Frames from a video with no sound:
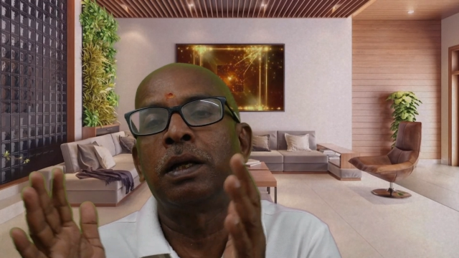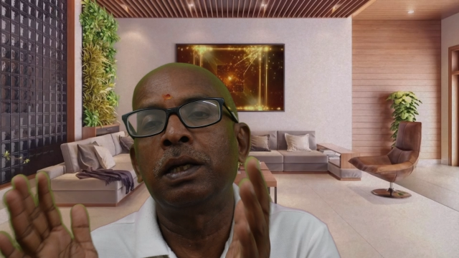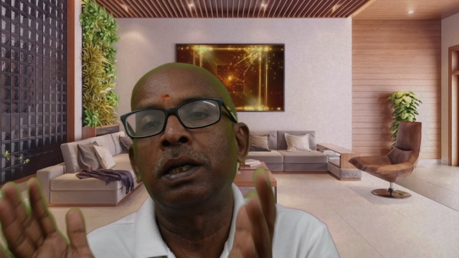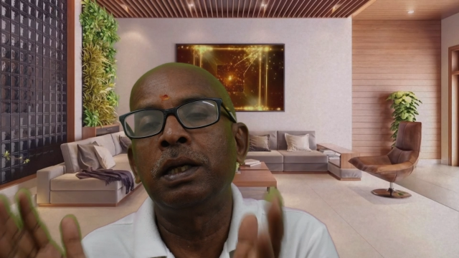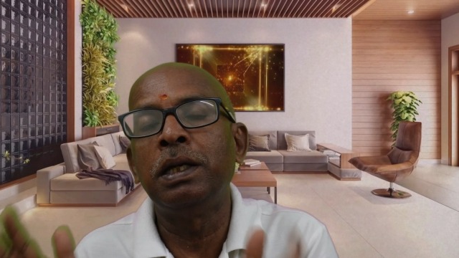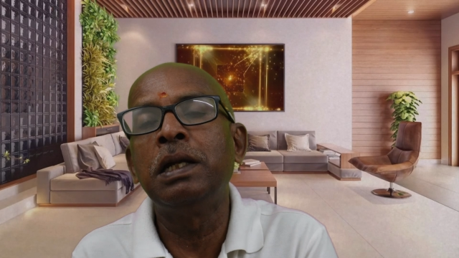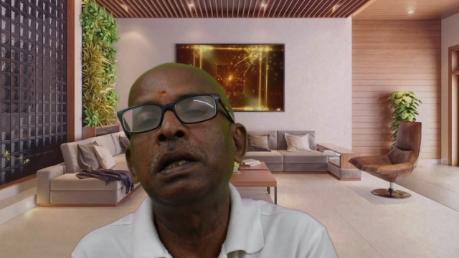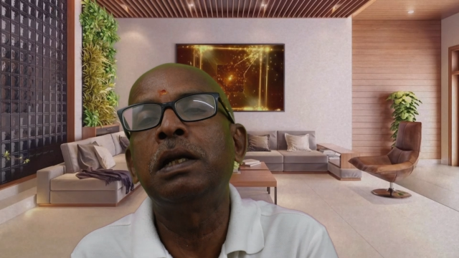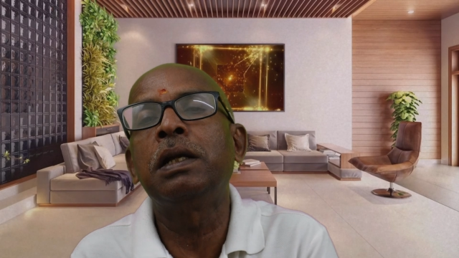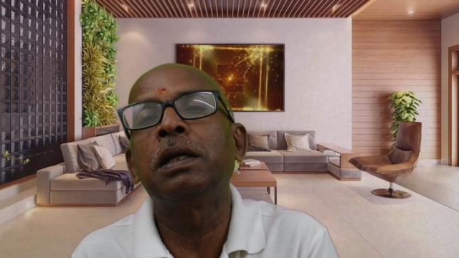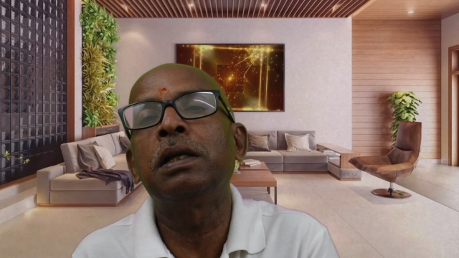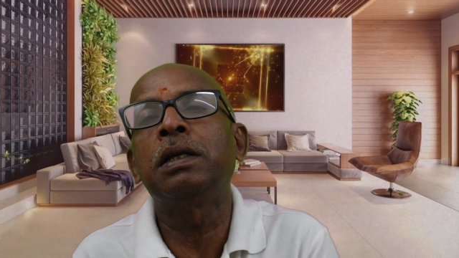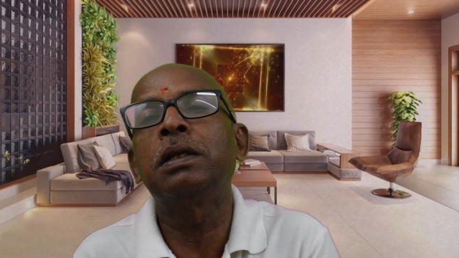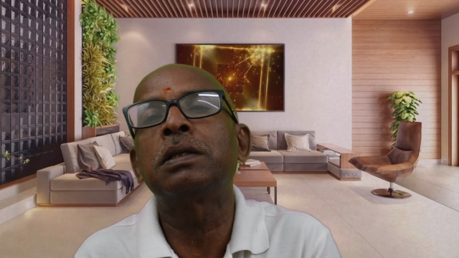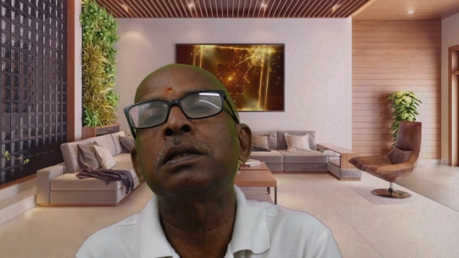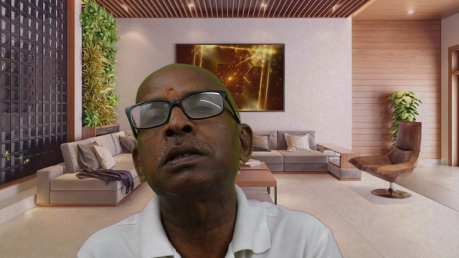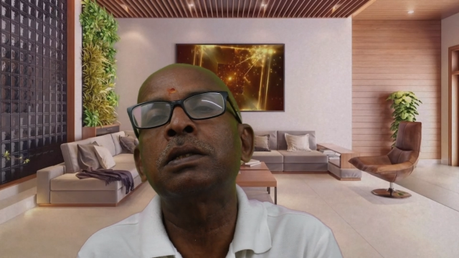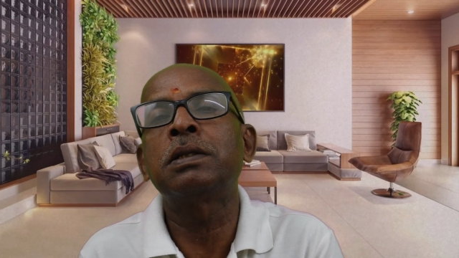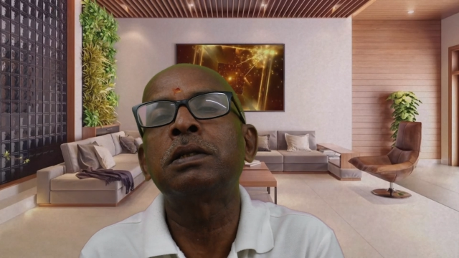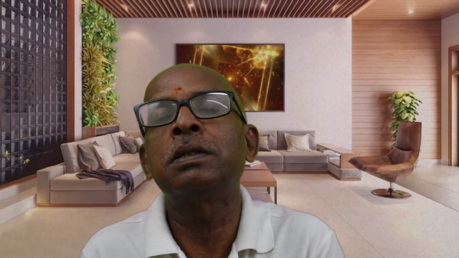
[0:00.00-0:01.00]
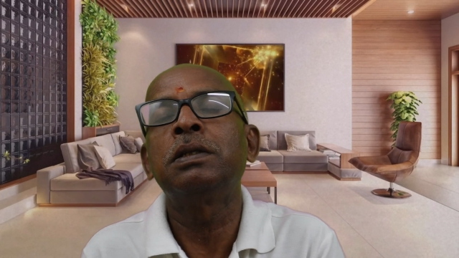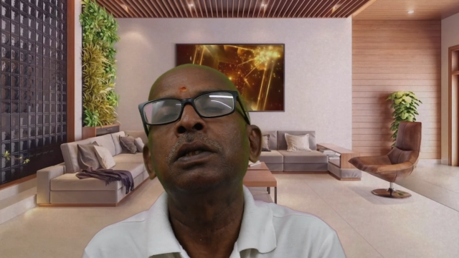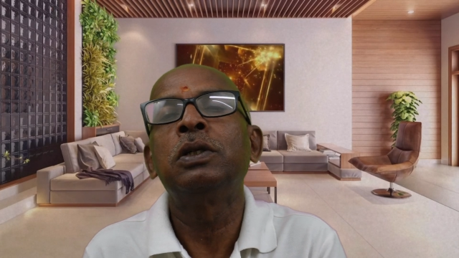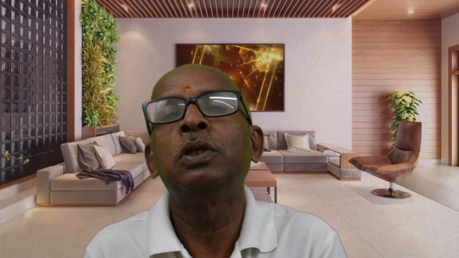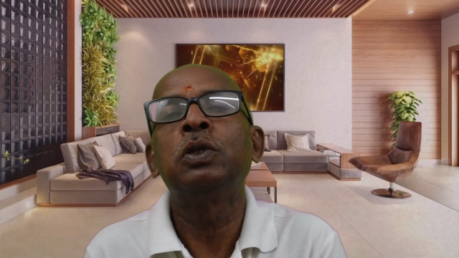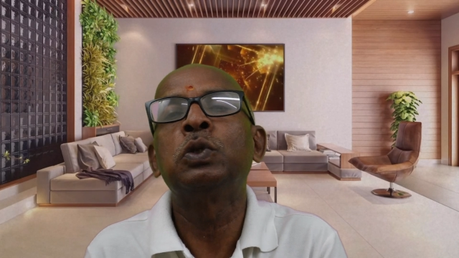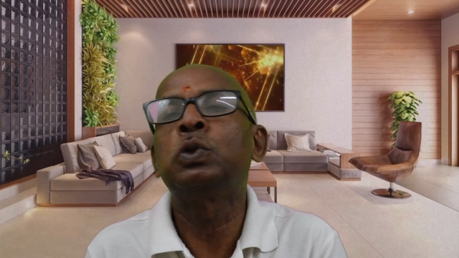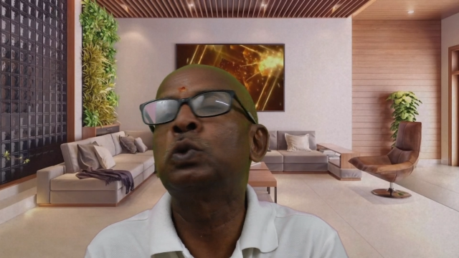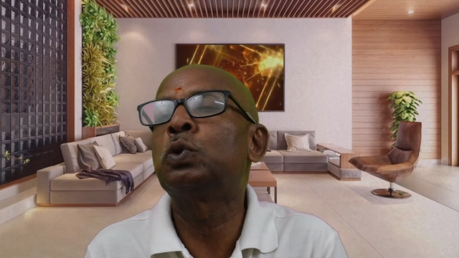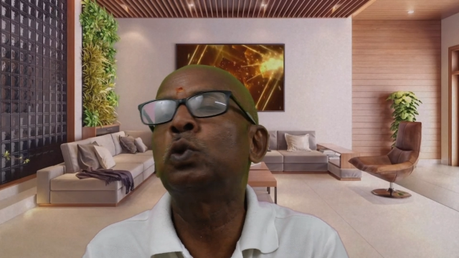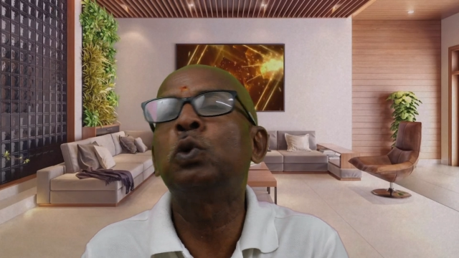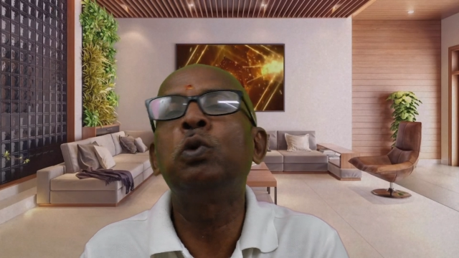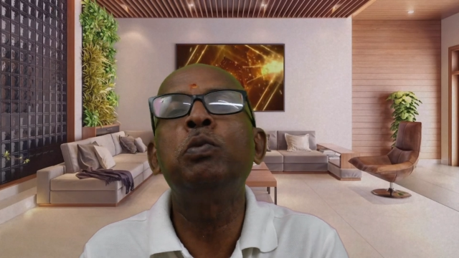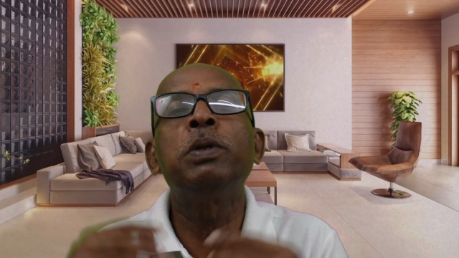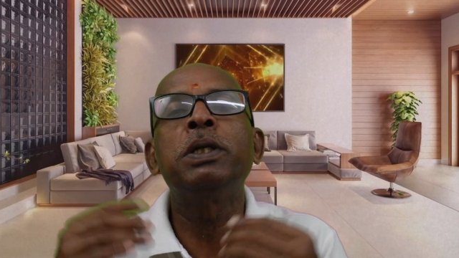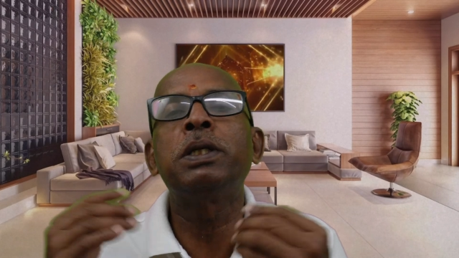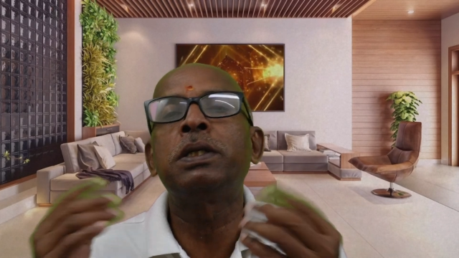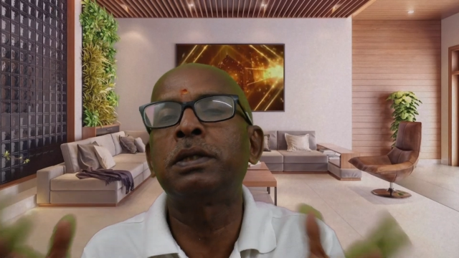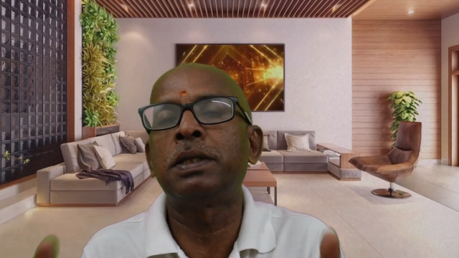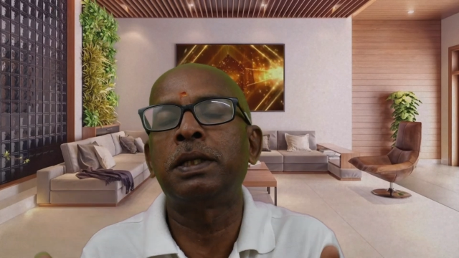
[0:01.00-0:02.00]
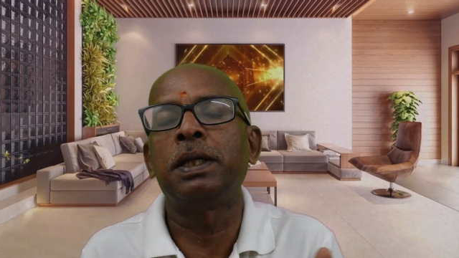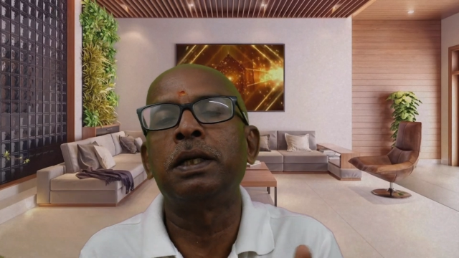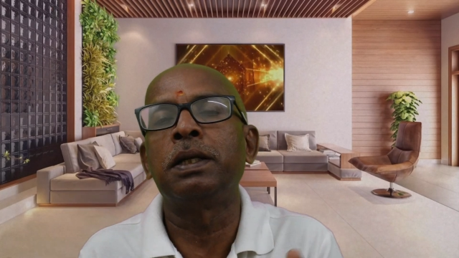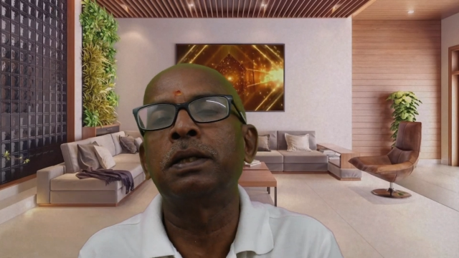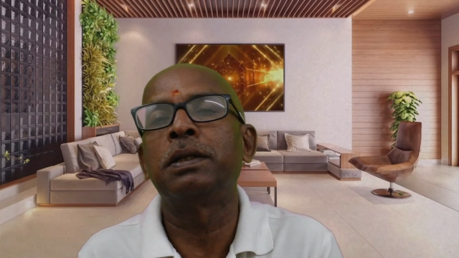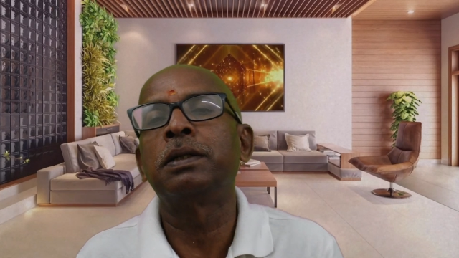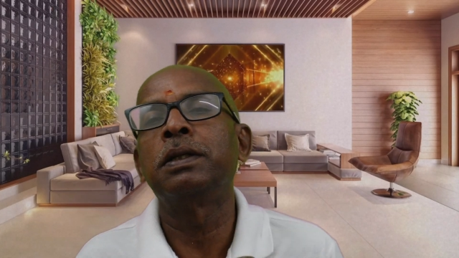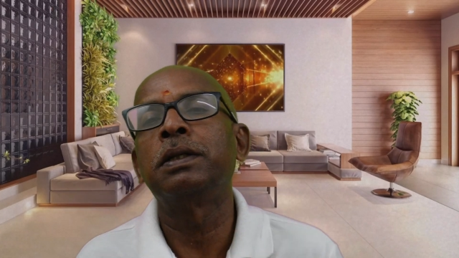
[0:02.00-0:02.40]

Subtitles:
interest, so much thing.